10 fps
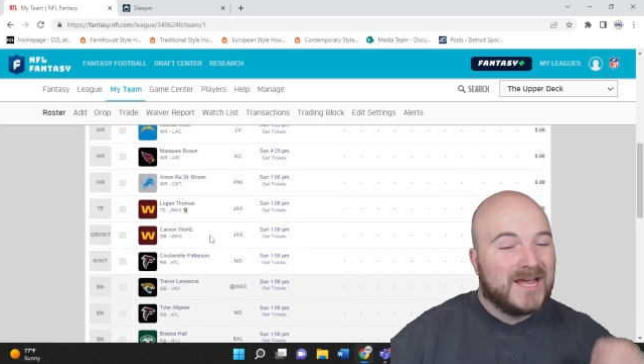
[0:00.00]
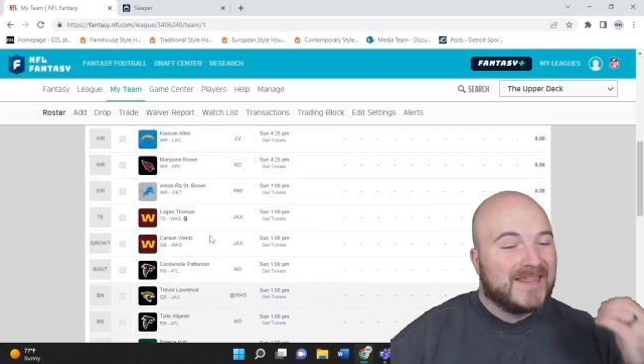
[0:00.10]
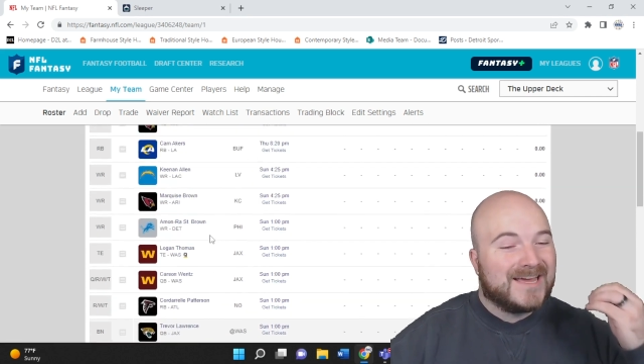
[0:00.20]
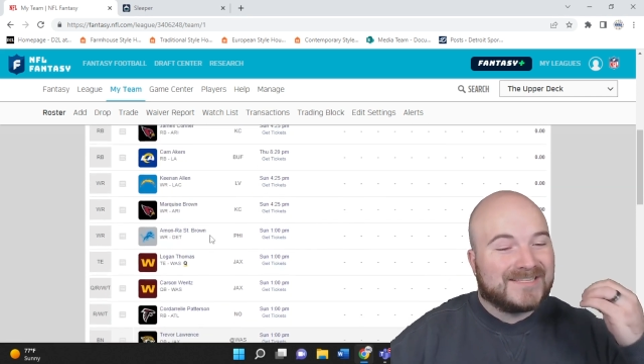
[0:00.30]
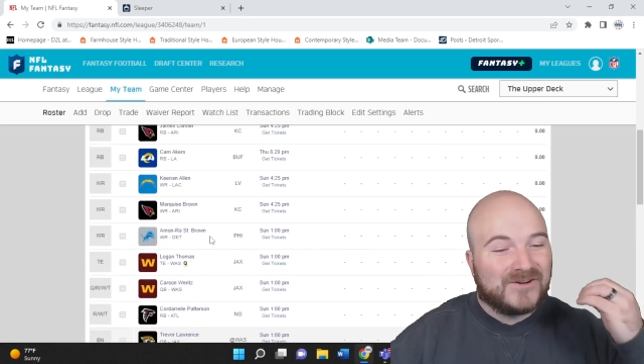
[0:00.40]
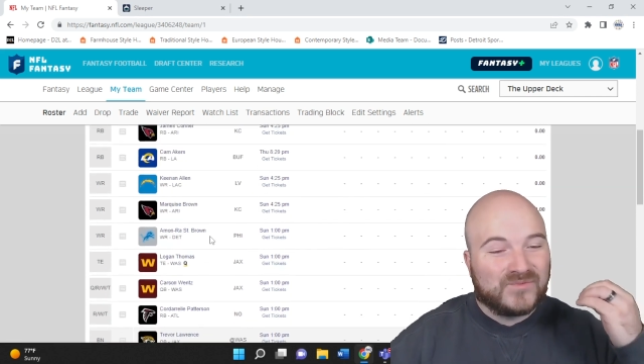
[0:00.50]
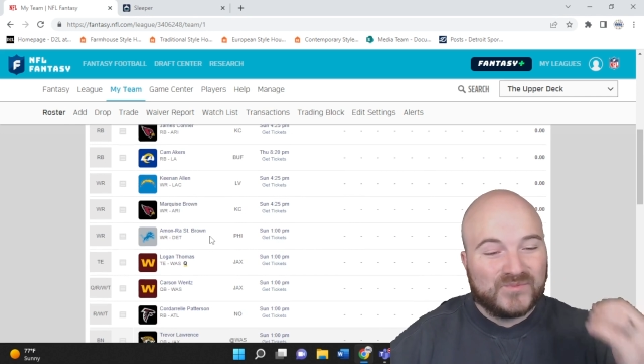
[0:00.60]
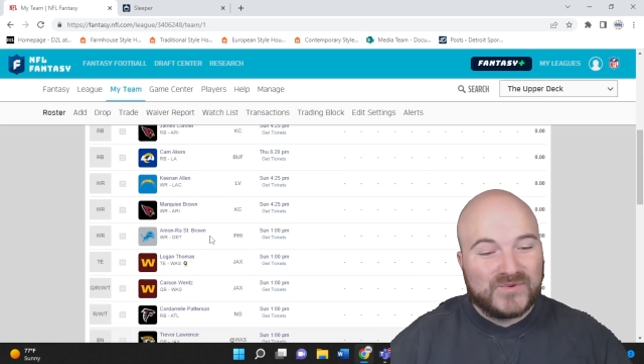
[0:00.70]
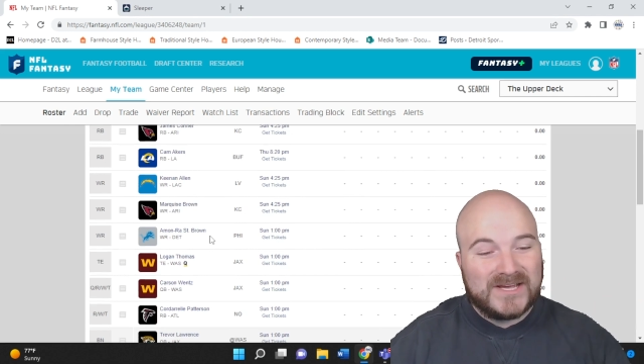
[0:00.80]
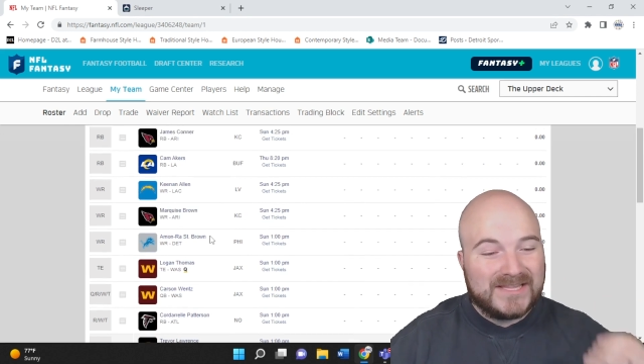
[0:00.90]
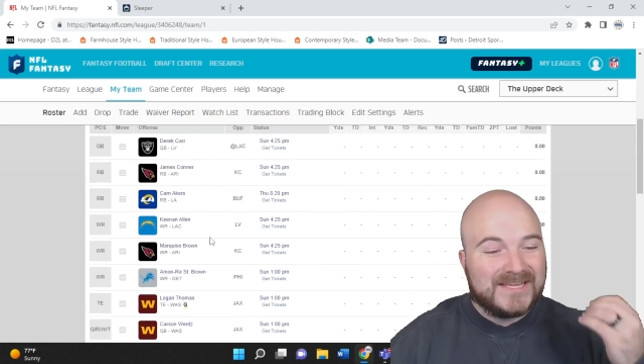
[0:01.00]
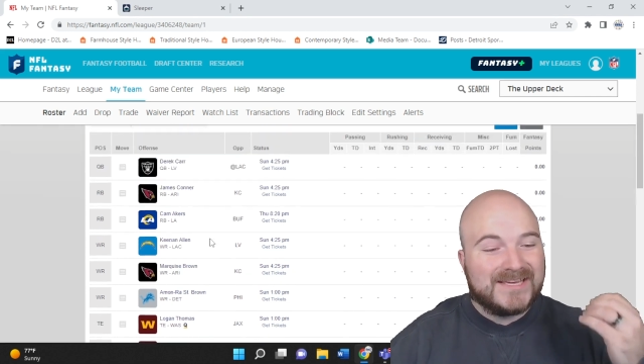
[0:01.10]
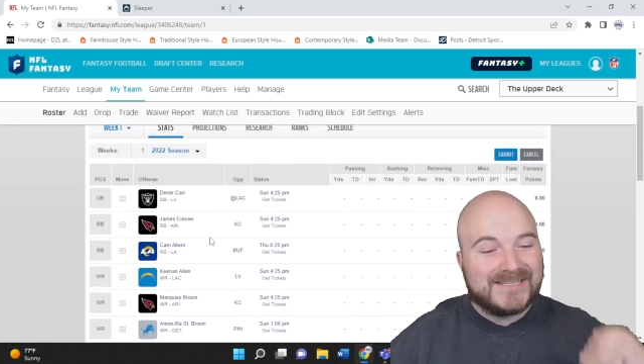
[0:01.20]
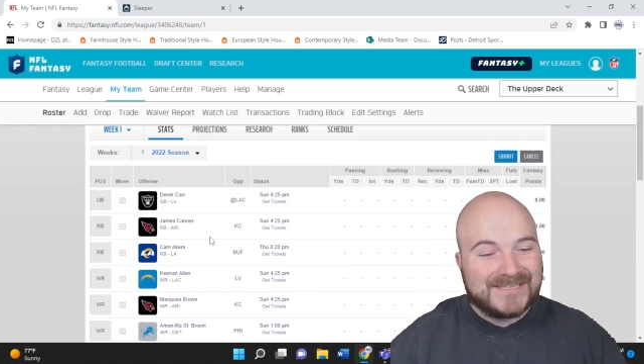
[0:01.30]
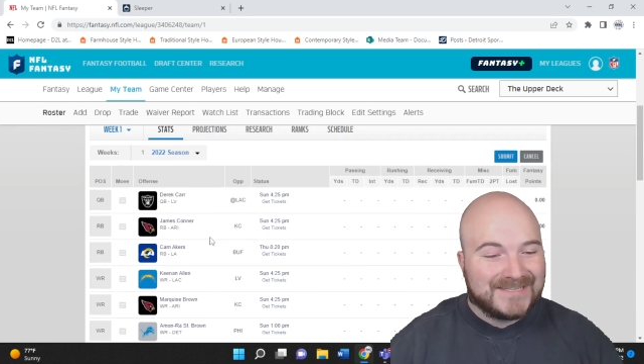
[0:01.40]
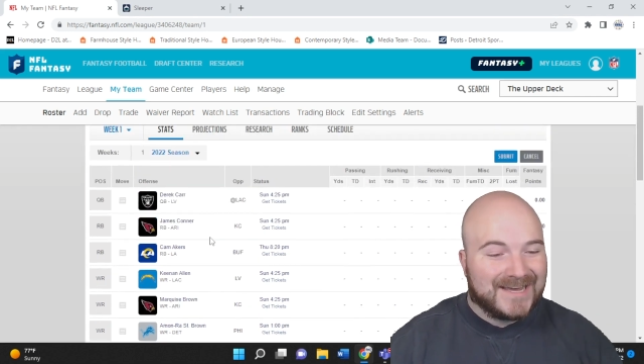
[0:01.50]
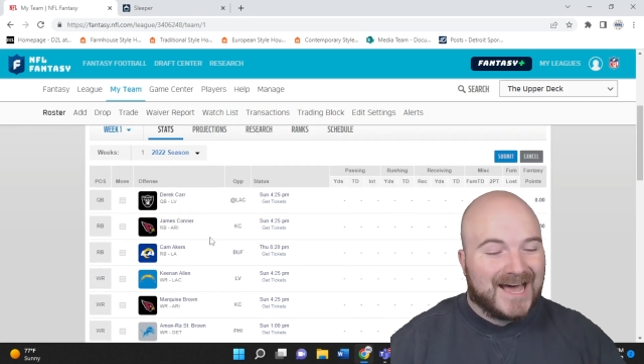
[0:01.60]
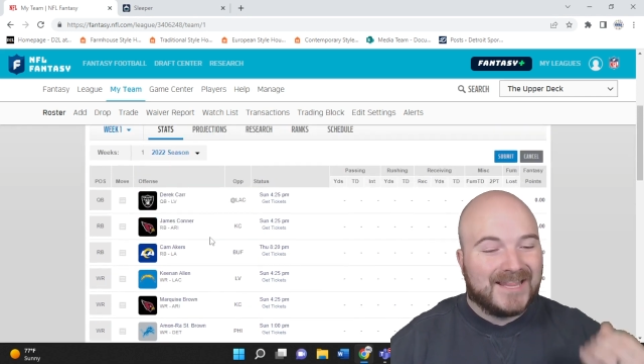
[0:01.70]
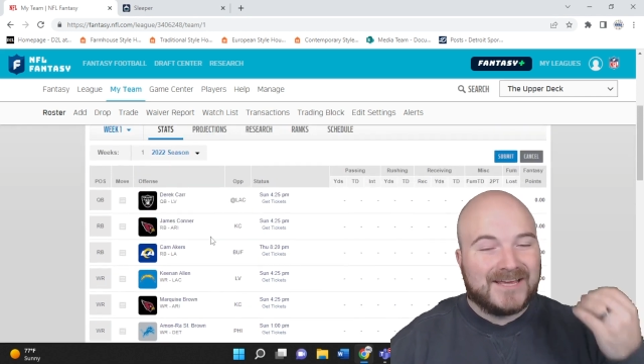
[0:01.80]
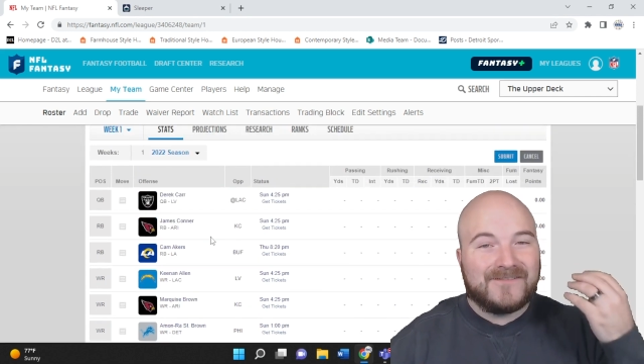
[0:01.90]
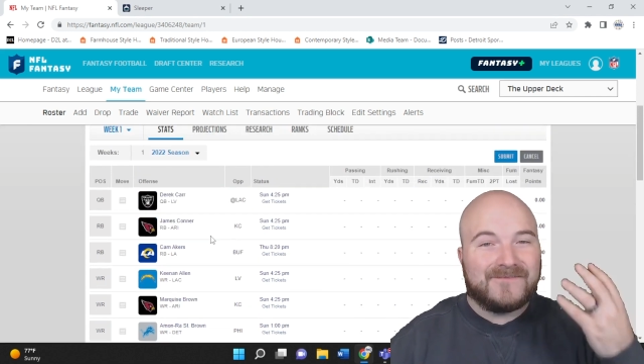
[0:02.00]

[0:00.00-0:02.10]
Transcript: That's a really solid